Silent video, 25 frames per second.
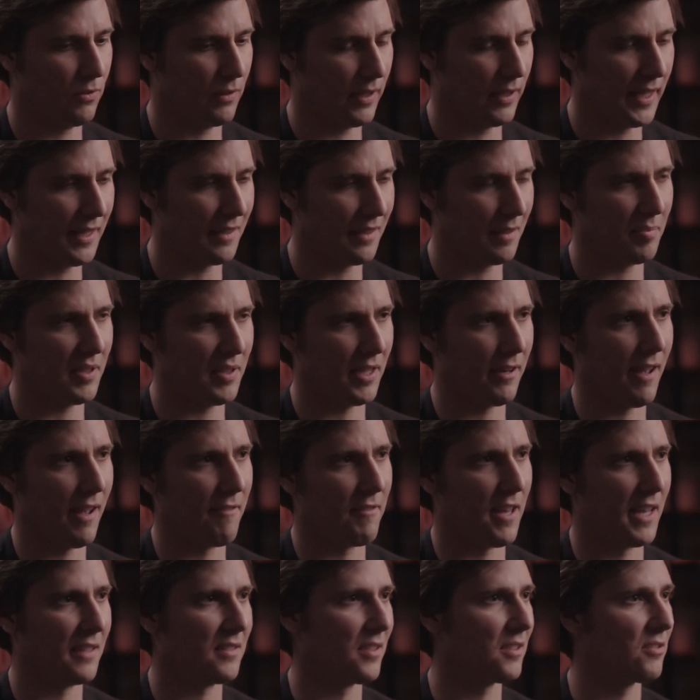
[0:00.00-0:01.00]
Letting the player have
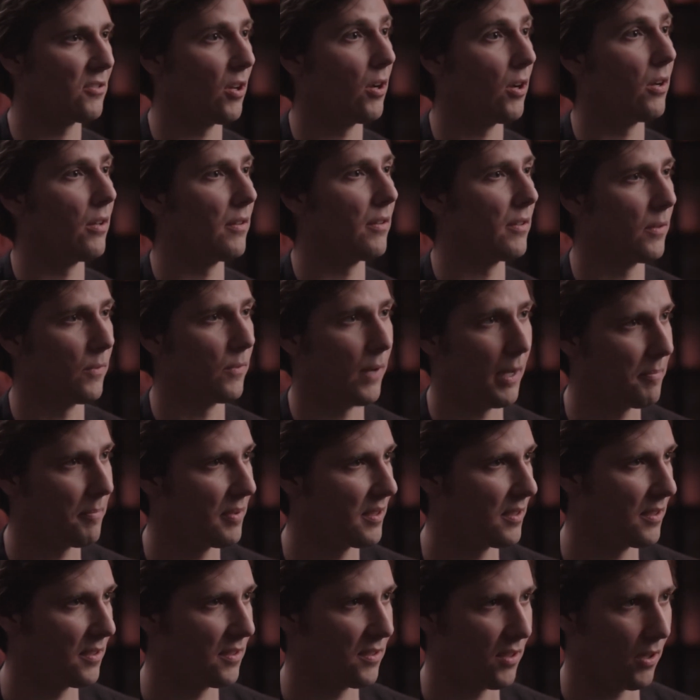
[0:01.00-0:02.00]
access to all their
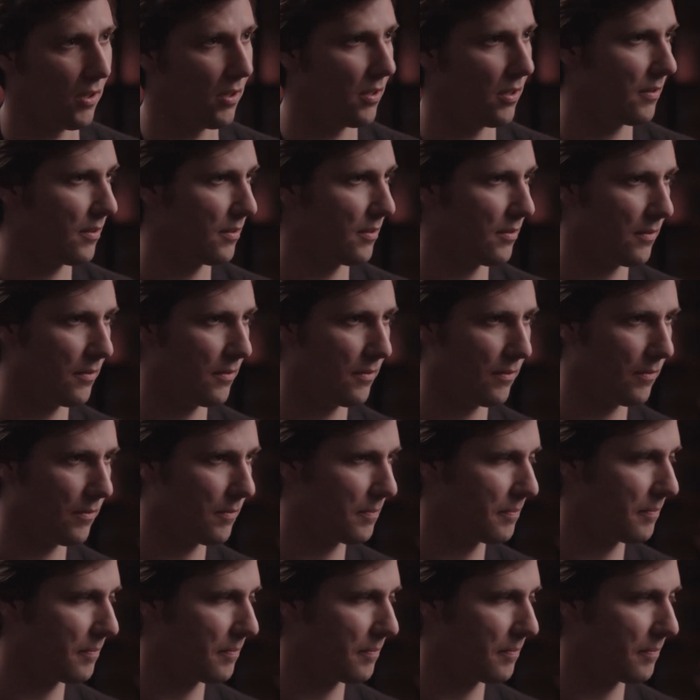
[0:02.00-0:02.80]
weapons, all the